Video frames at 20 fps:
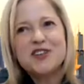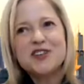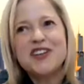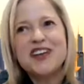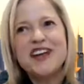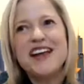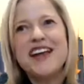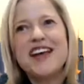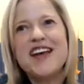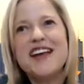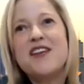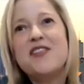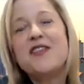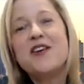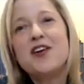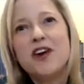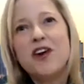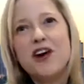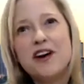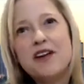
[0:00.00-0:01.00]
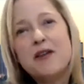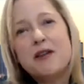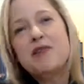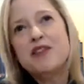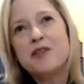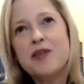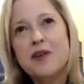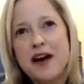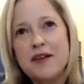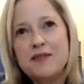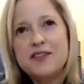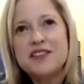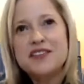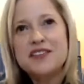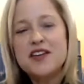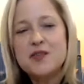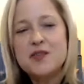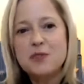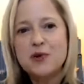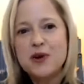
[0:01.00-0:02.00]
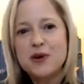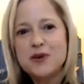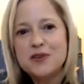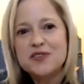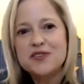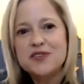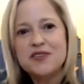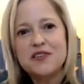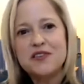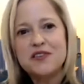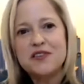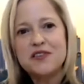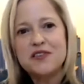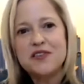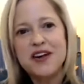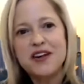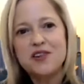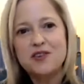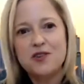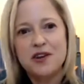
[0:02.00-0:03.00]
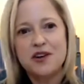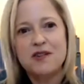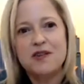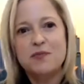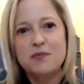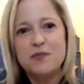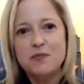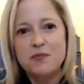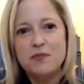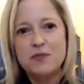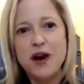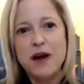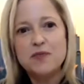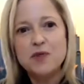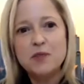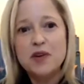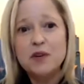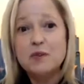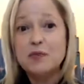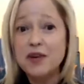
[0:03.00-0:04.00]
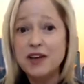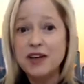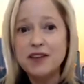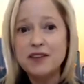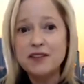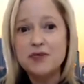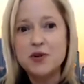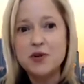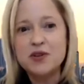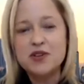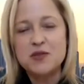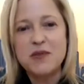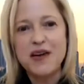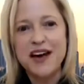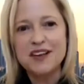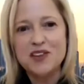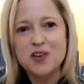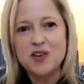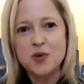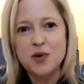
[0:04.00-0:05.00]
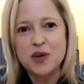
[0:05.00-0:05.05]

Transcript: Certainly, there are. I mean, obviously the pros are that you can probably bring folks back to